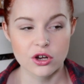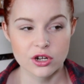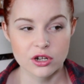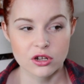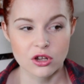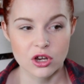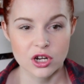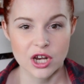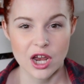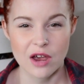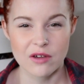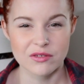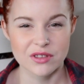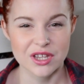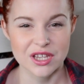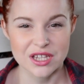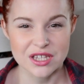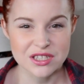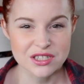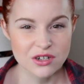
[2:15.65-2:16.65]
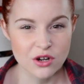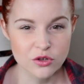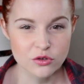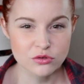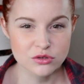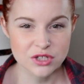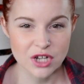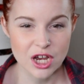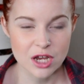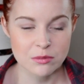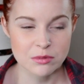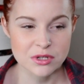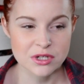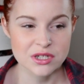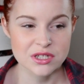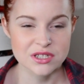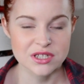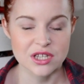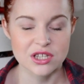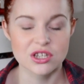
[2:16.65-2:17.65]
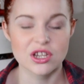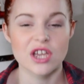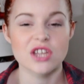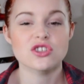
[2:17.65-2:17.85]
I don't like having the heating on all day because then you